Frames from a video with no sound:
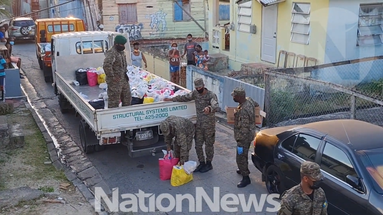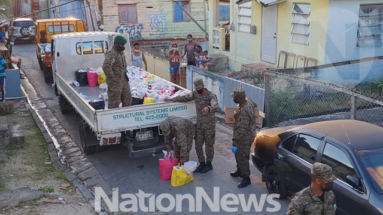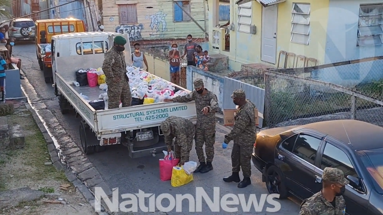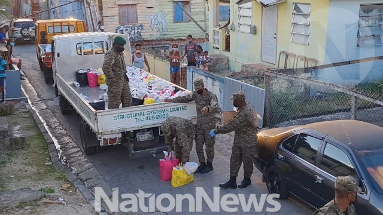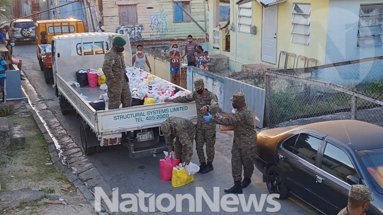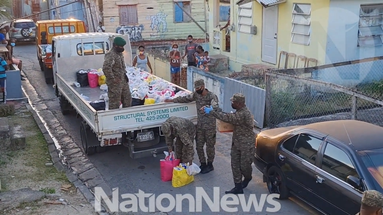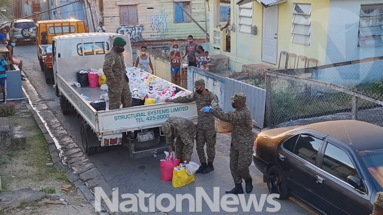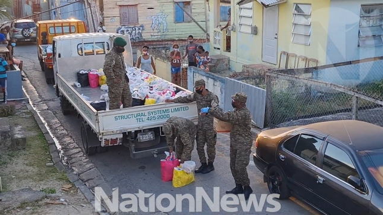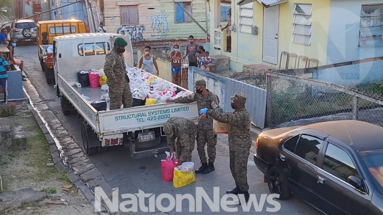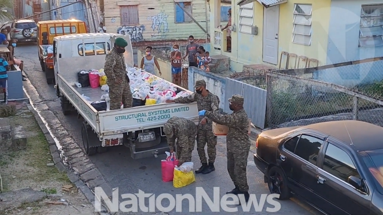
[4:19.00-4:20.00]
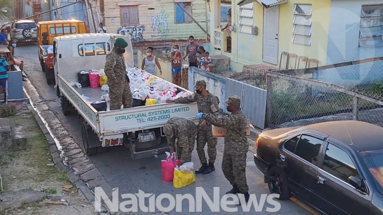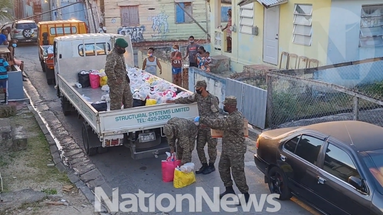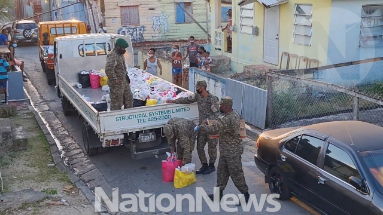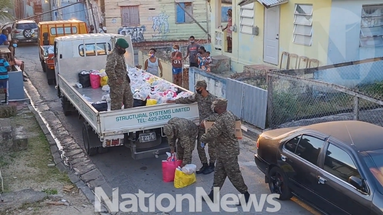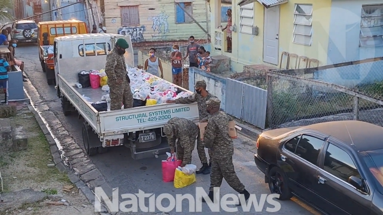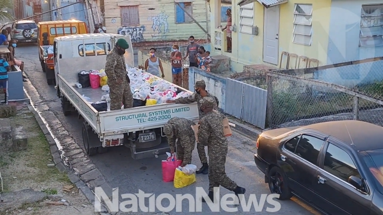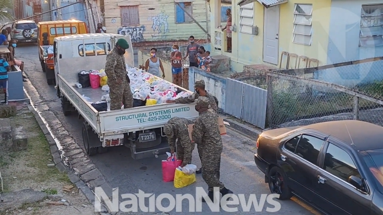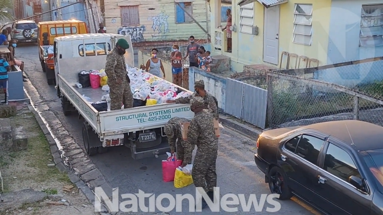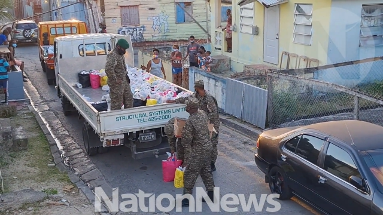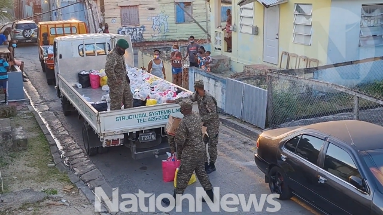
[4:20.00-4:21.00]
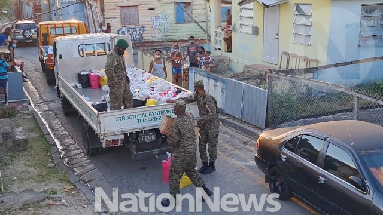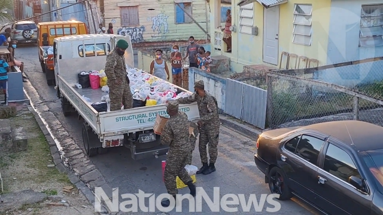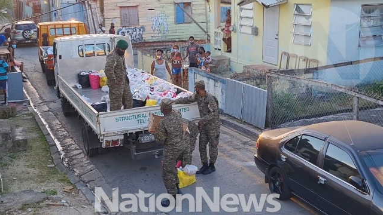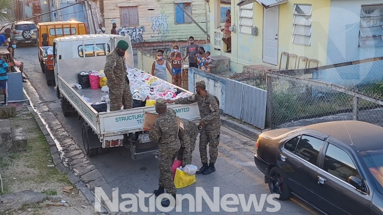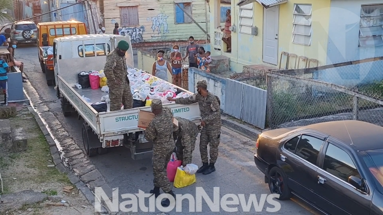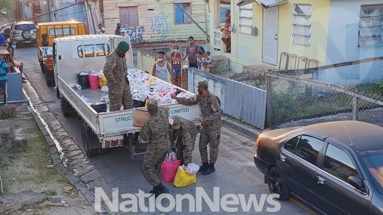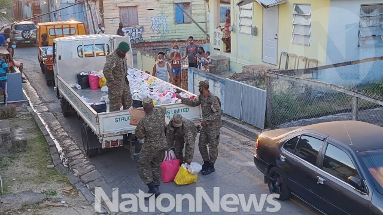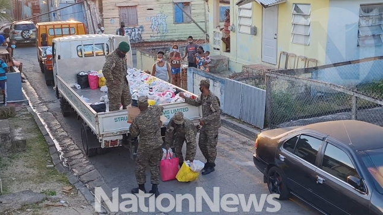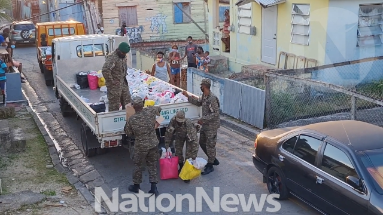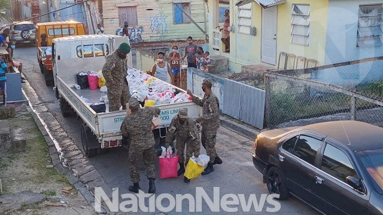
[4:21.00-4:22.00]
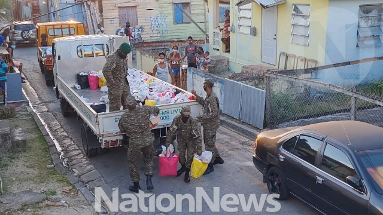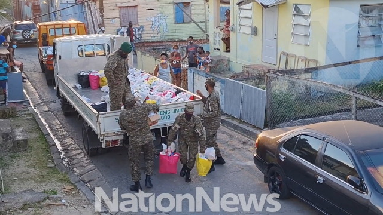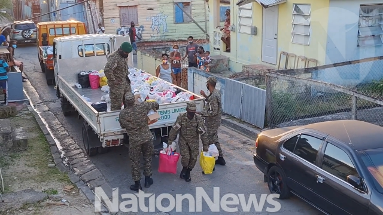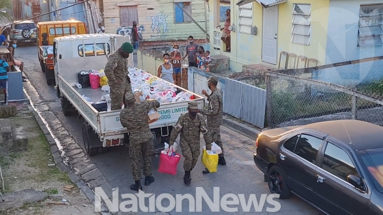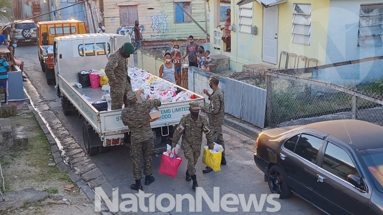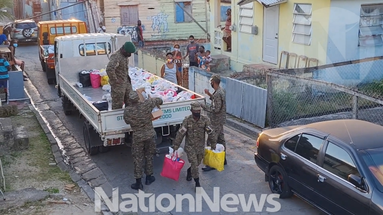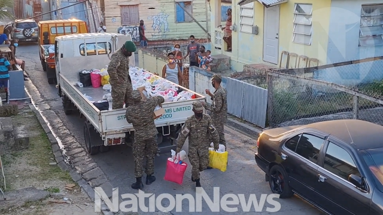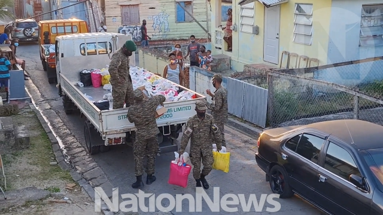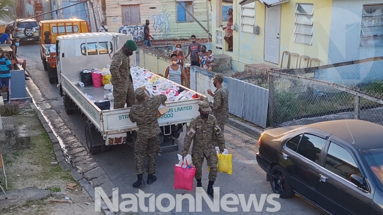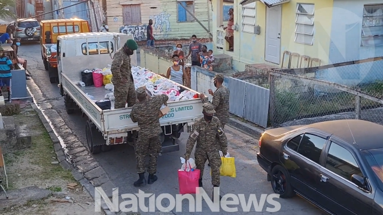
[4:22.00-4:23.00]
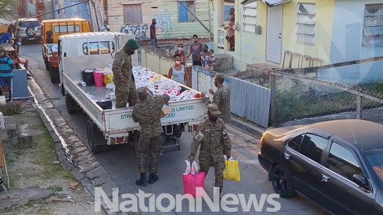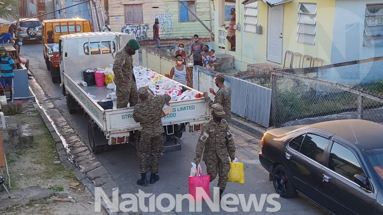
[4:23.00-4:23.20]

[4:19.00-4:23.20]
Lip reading: Nobody's mouth can be seen.